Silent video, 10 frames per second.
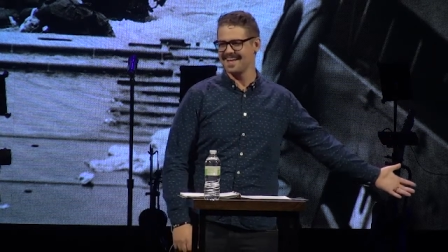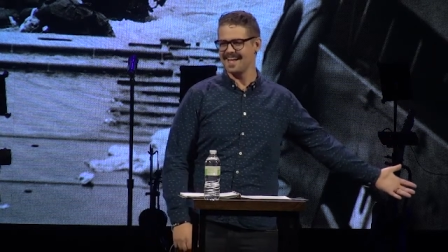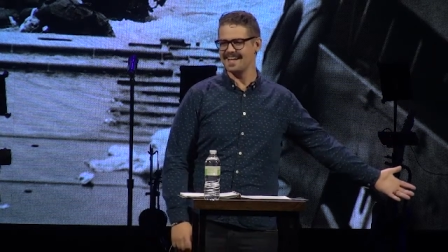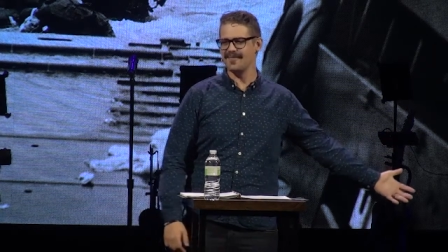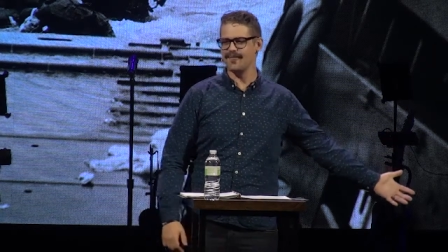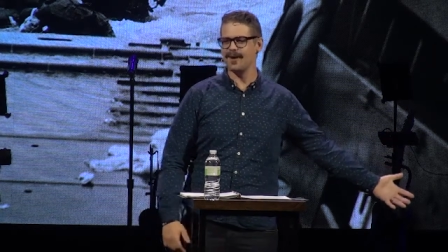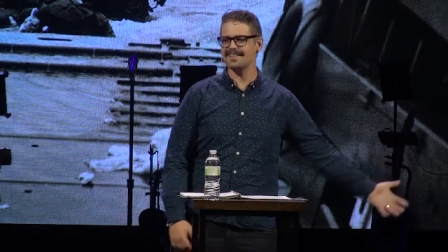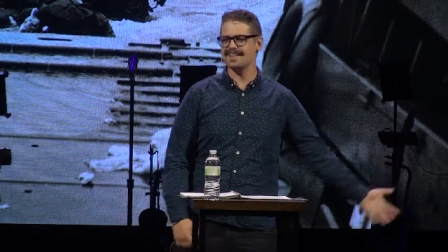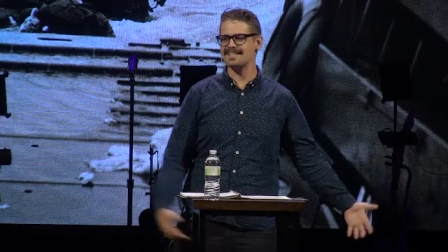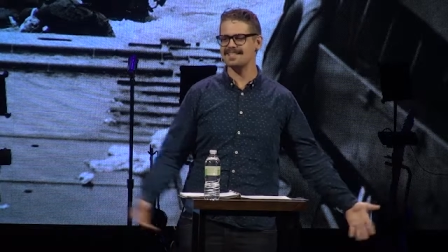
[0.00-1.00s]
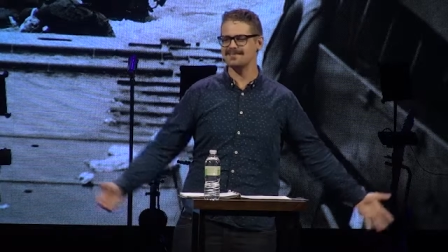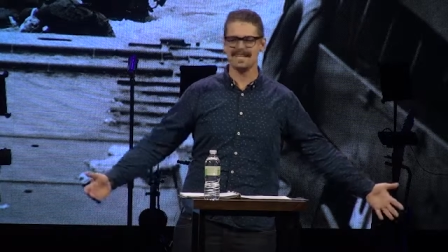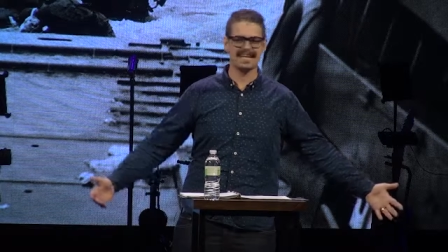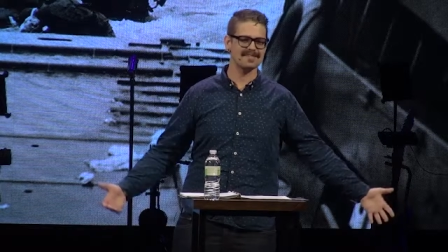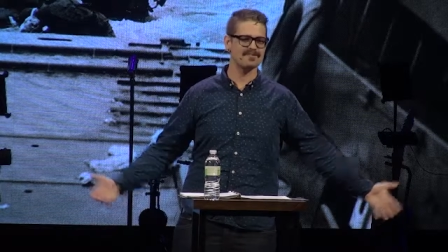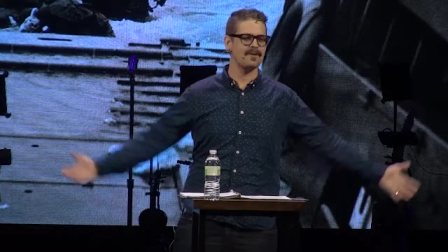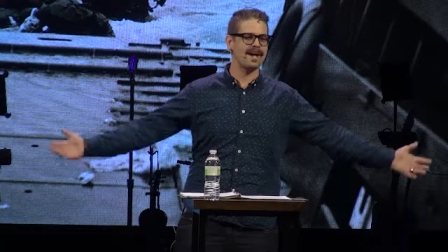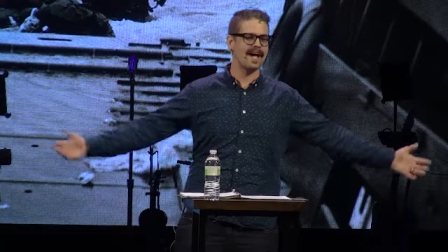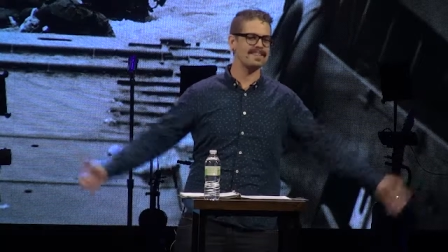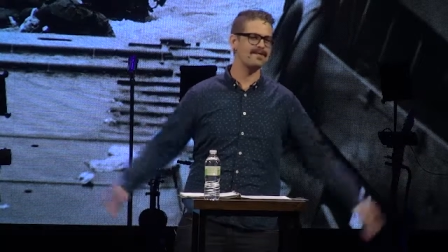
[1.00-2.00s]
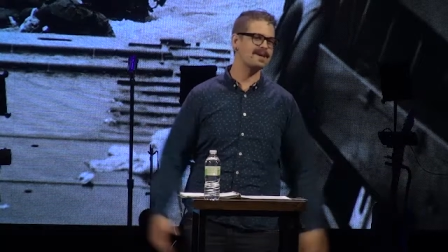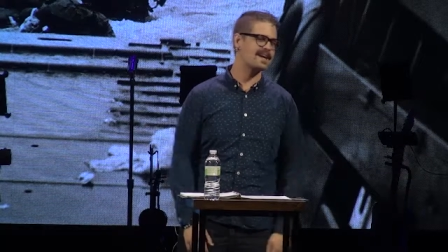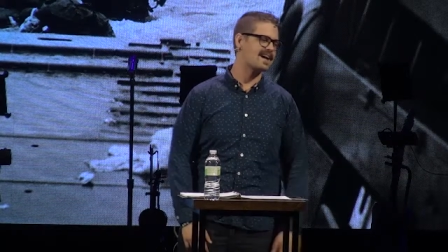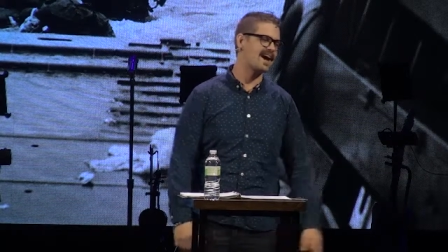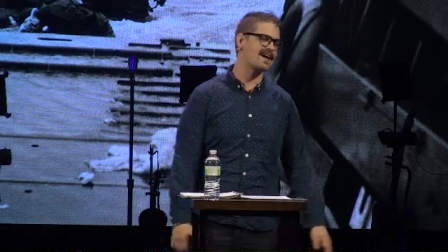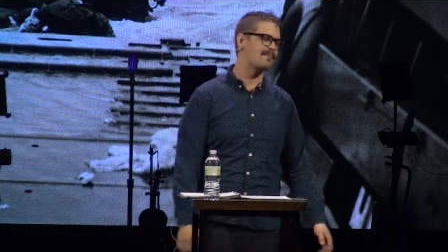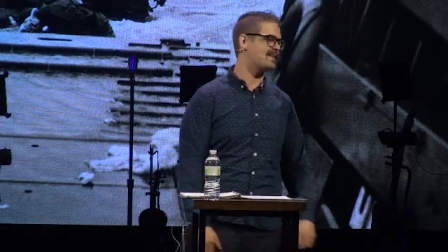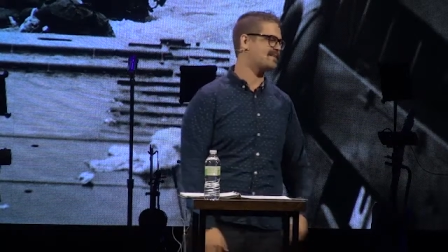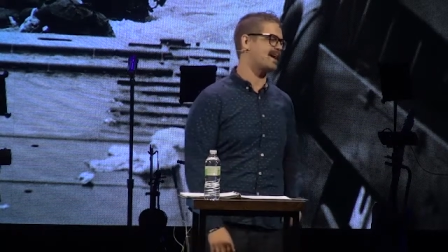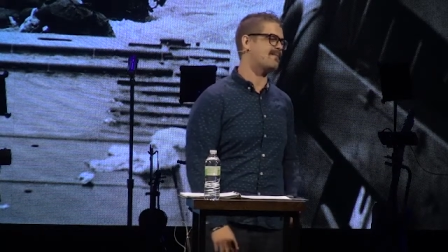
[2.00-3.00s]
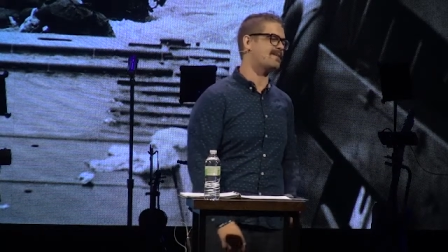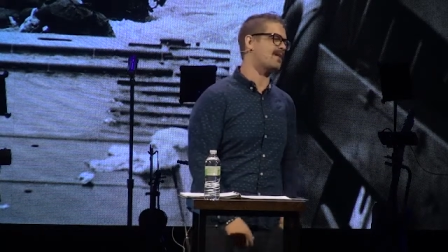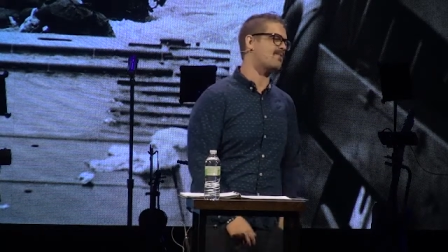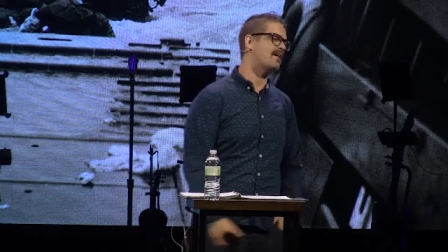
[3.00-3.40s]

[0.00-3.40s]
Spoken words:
And what it lets him see, because I think we get caught up all the time on like,